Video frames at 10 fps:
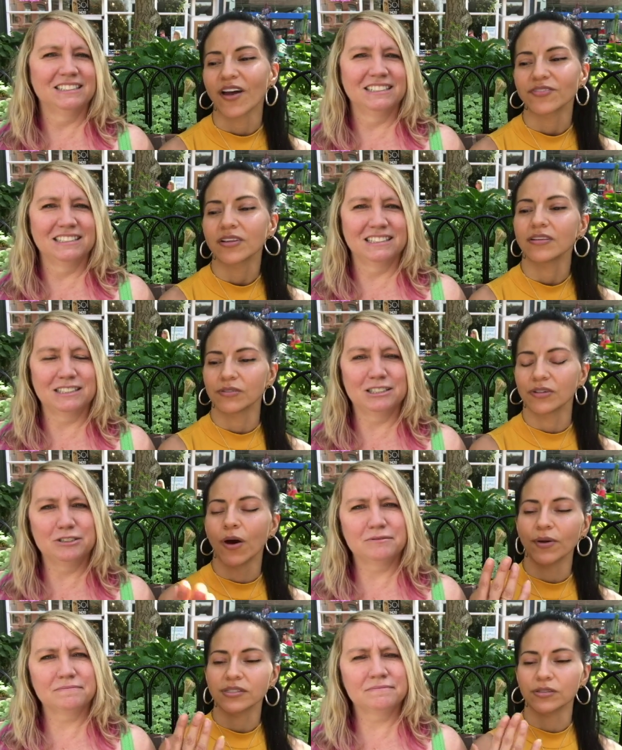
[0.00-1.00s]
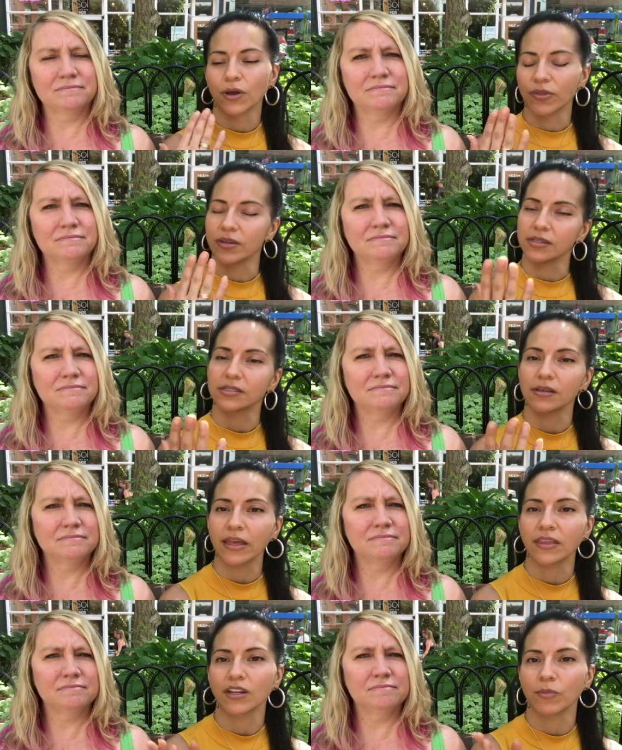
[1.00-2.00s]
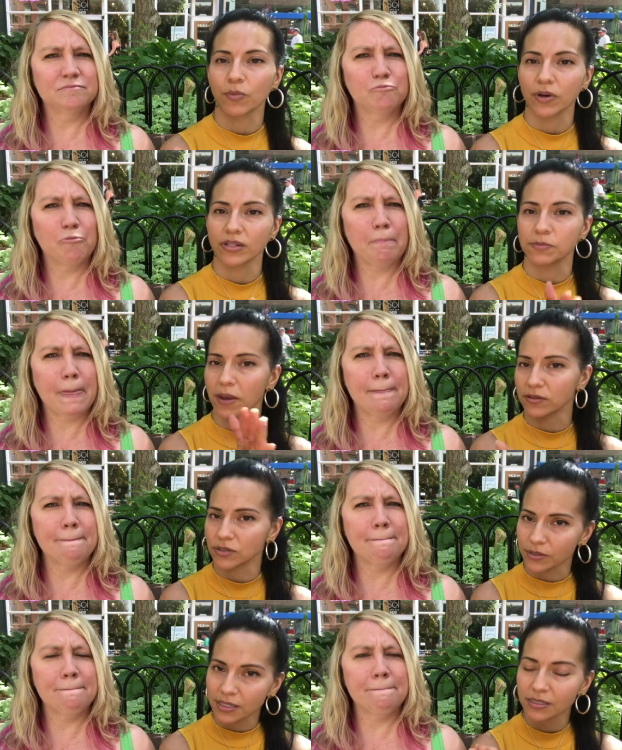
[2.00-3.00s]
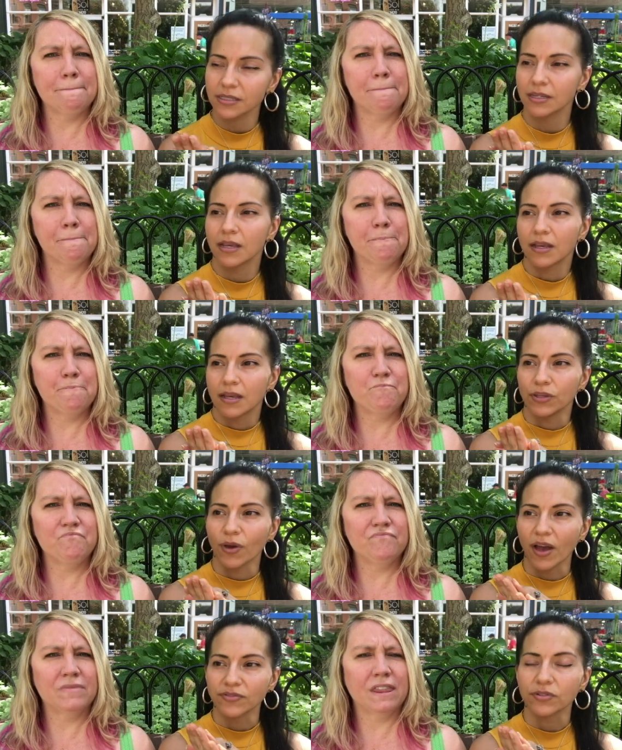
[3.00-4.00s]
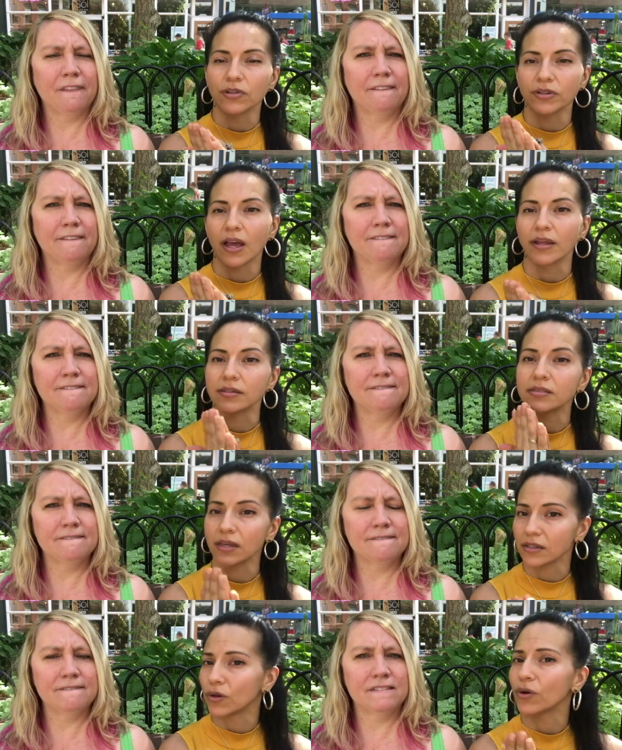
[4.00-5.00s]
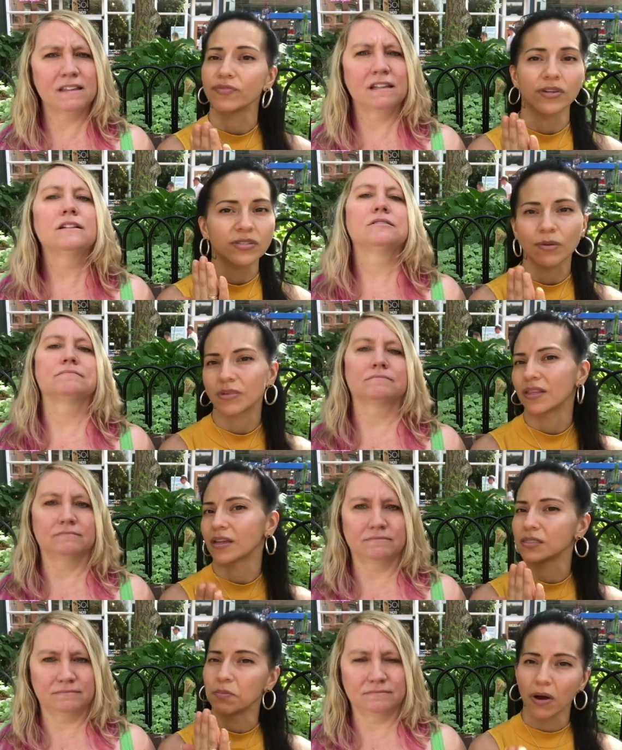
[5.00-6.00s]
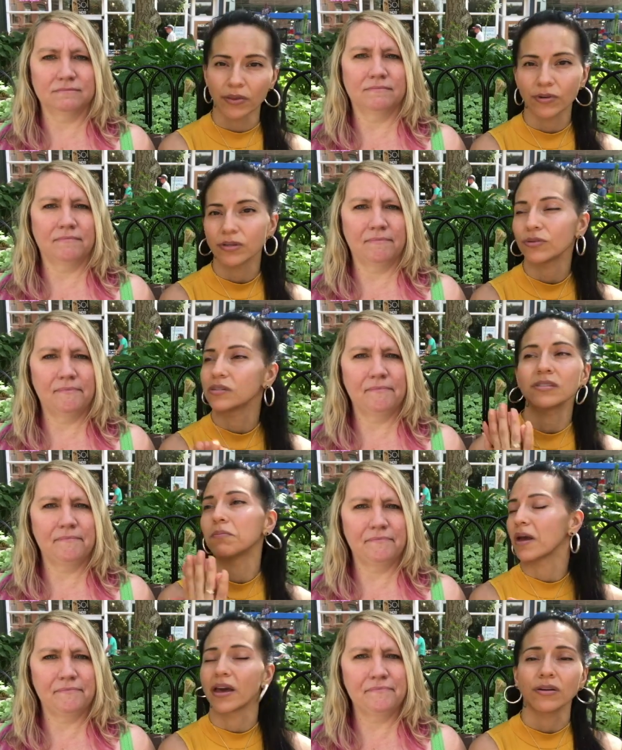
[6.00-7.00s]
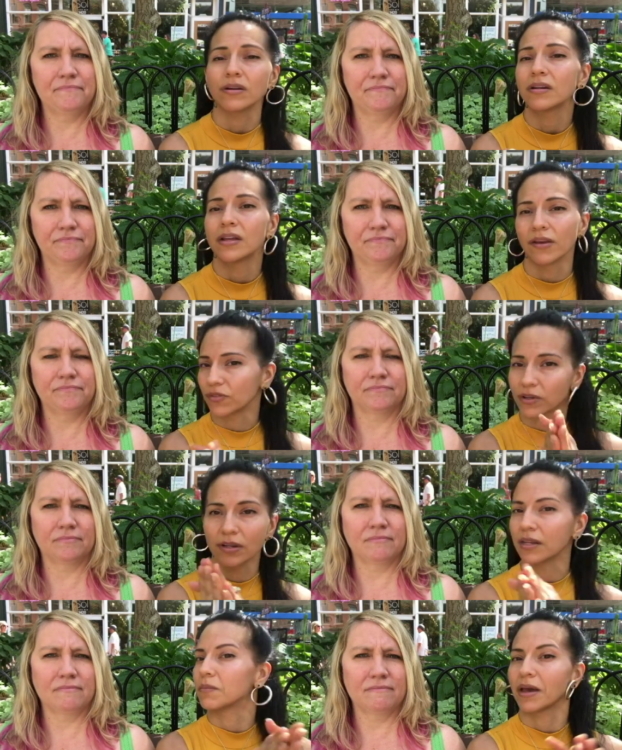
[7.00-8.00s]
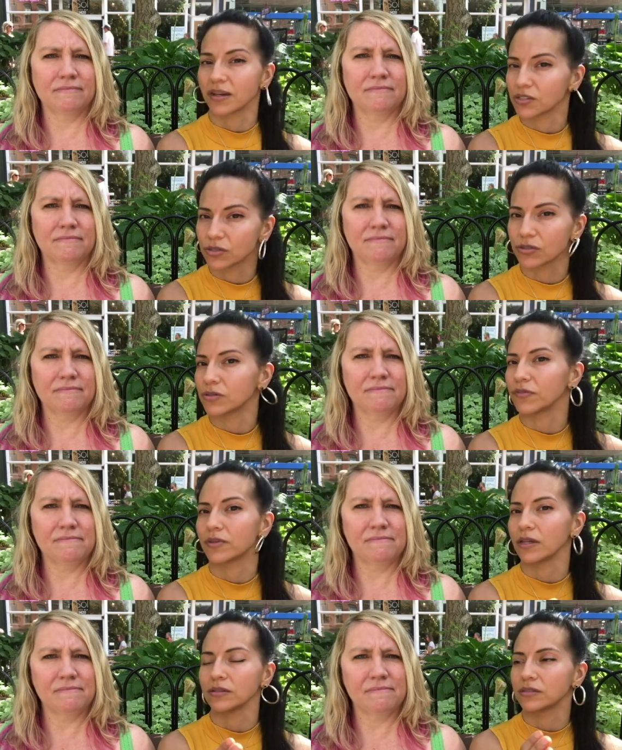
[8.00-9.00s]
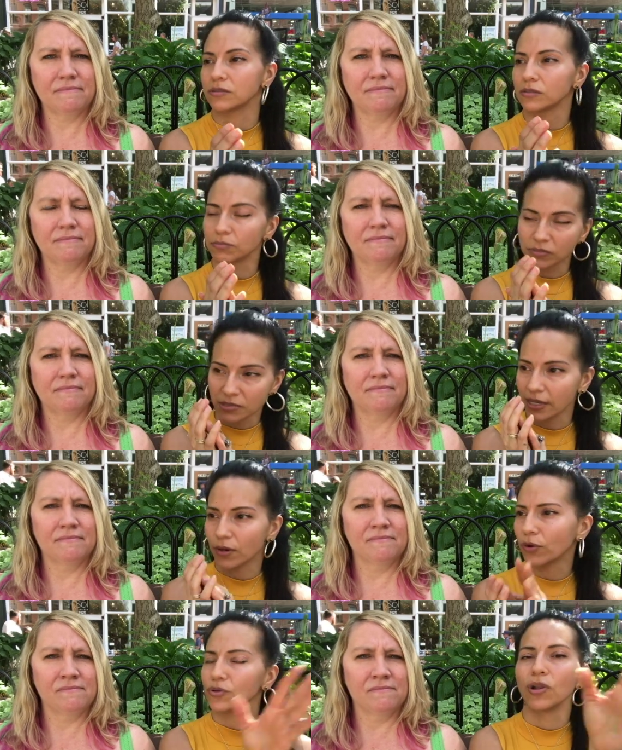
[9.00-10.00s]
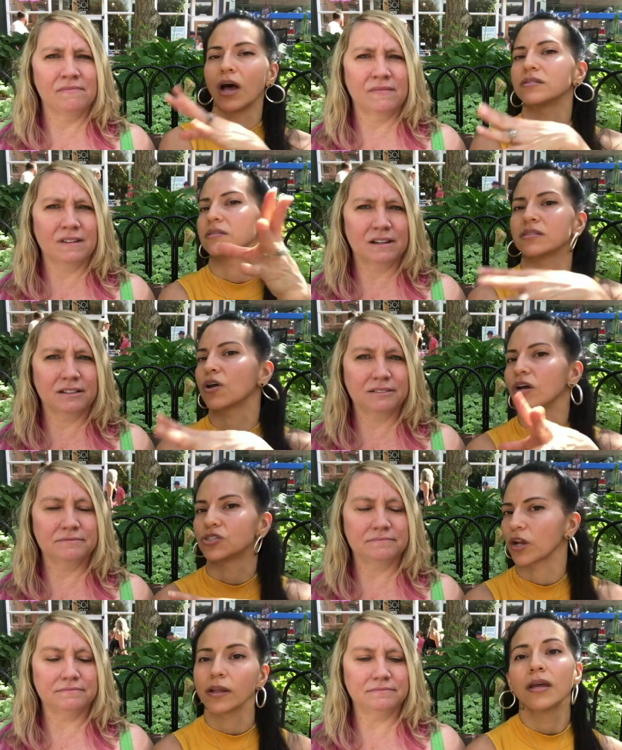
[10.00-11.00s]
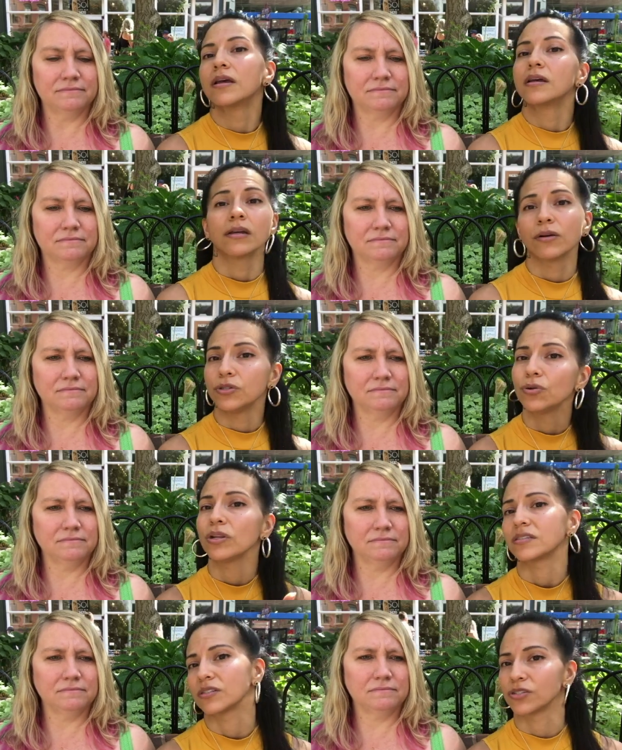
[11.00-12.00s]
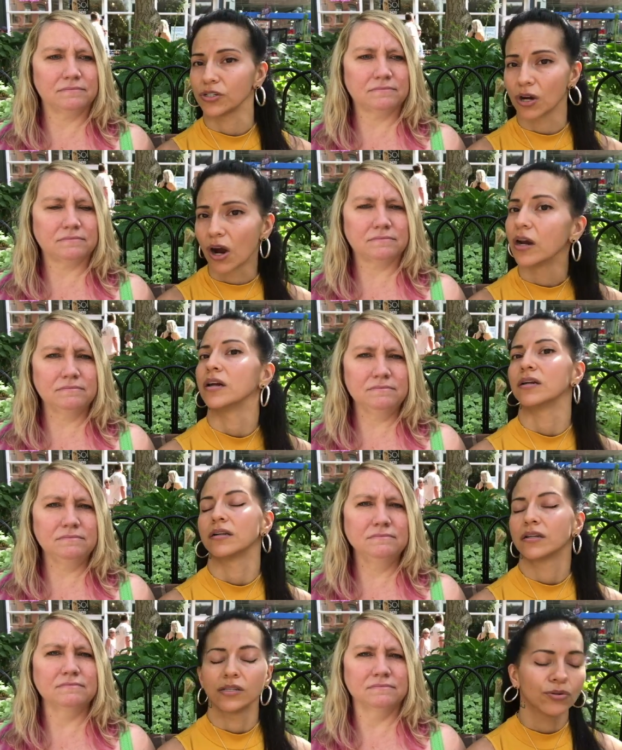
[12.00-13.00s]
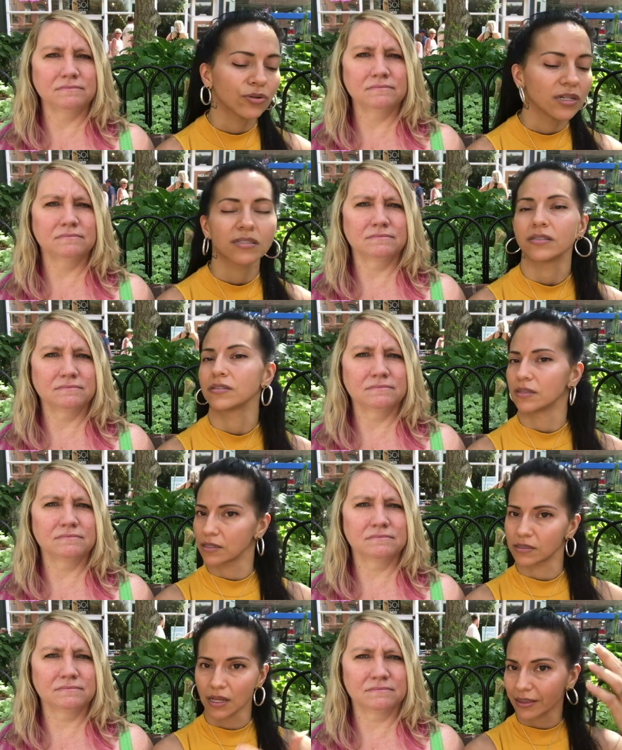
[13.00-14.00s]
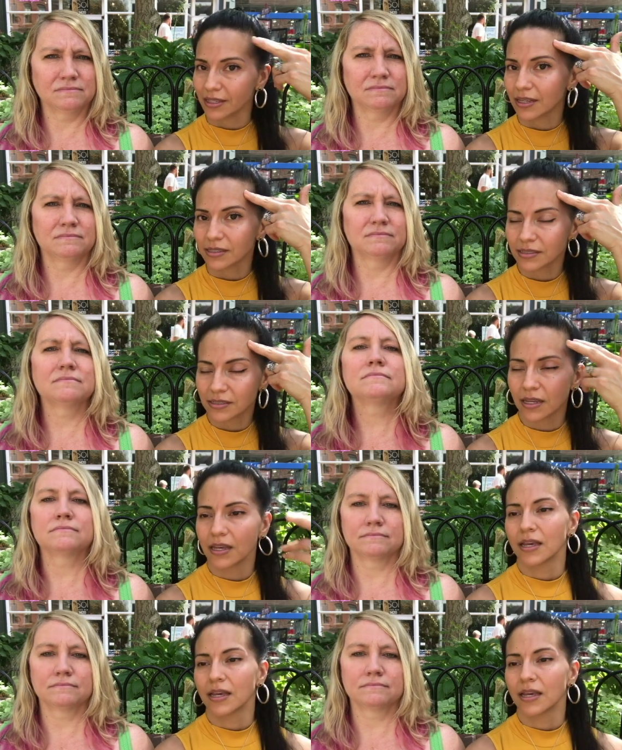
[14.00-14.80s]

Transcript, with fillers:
Speaker 1: have to always know this. I think number one is boundaries. You have to learn how to say no. If there's something that's bothering you, it doesn't matter if they're going to get mad at you or if they say, oh, you lost this contract. You listen to your heart. You listen to this, not this.